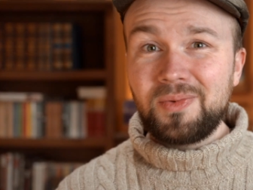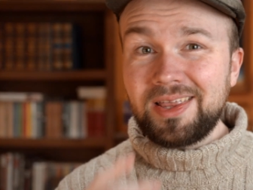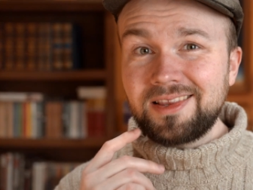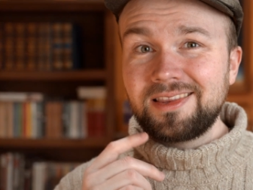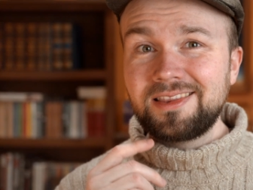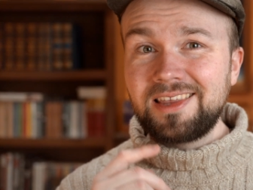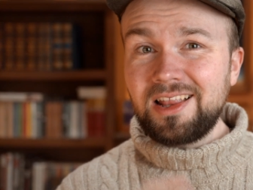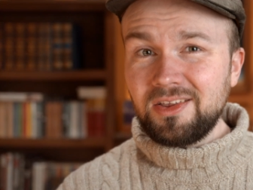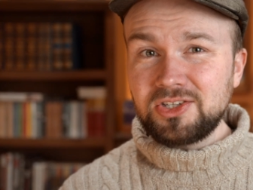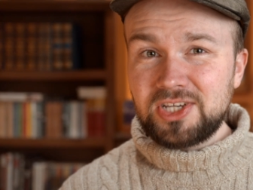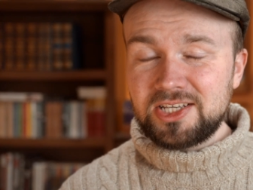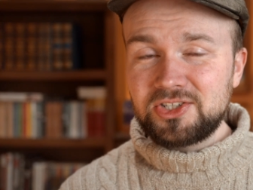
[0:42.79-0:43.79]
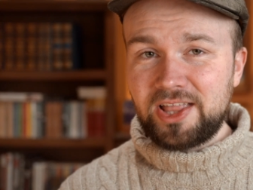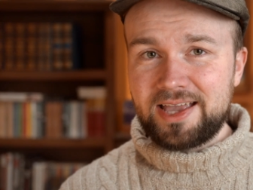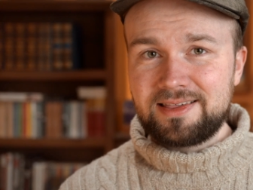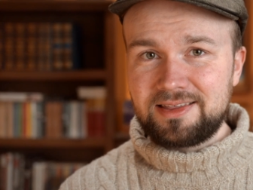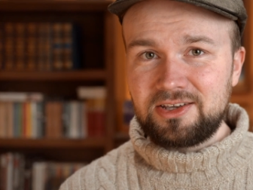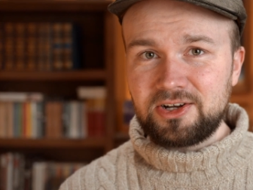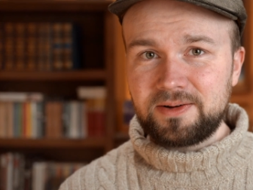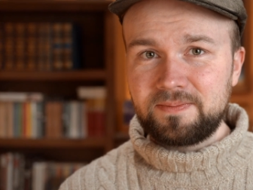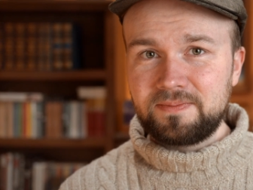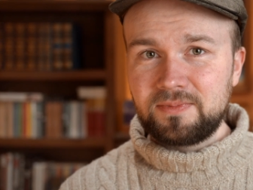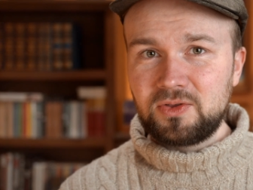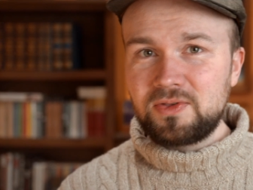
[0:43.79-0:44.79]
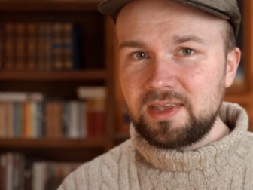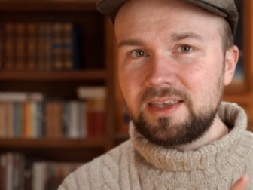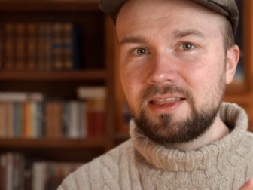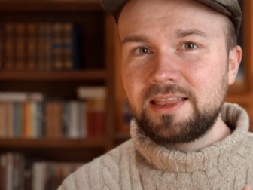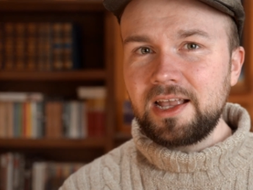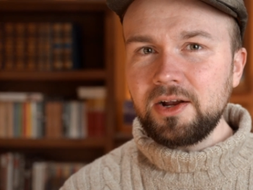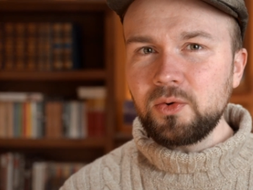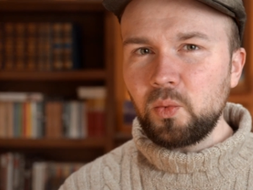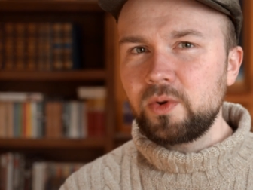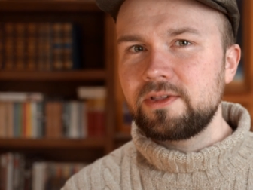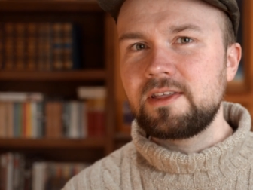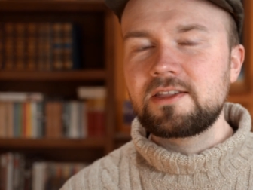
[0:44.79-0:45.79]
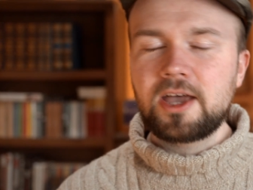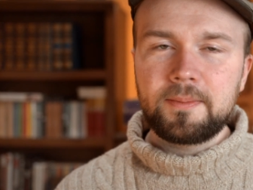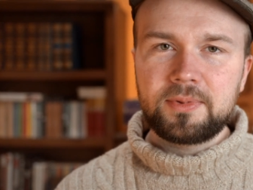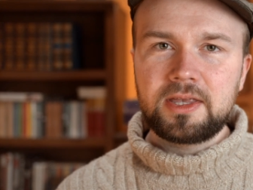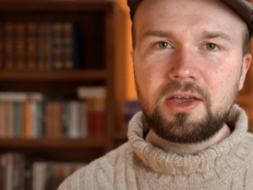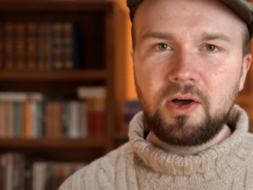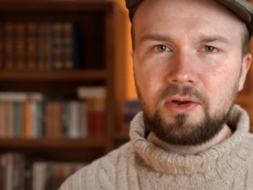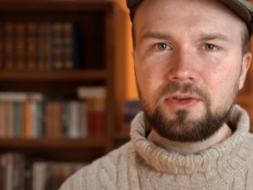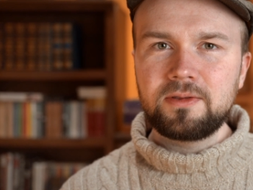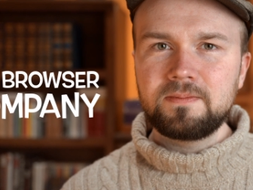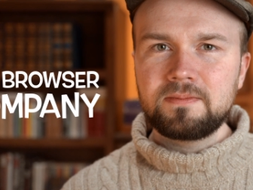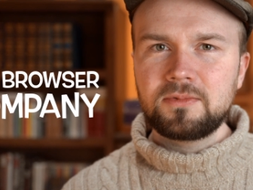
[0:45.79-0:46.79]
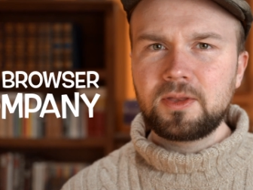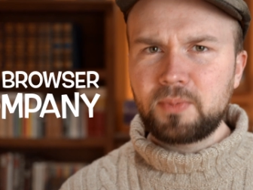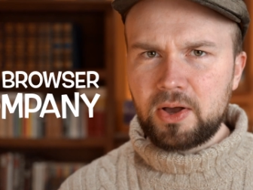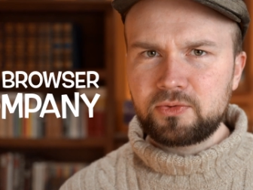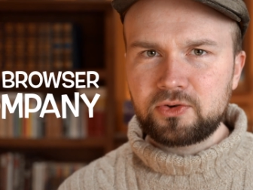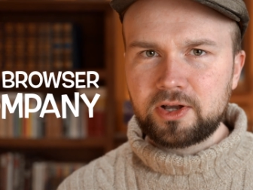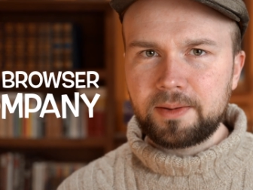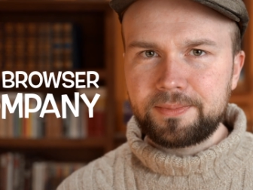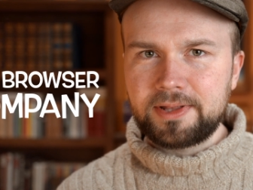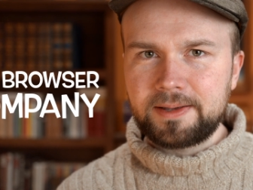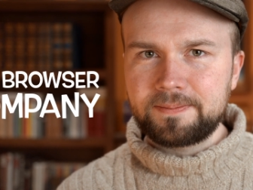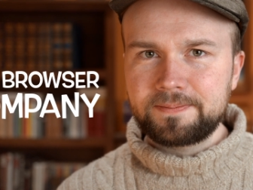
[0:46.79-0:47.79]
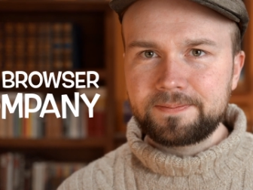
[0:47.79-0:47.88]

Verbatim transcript: Well, that all changed last year. You see, there was this company called the Browser Company.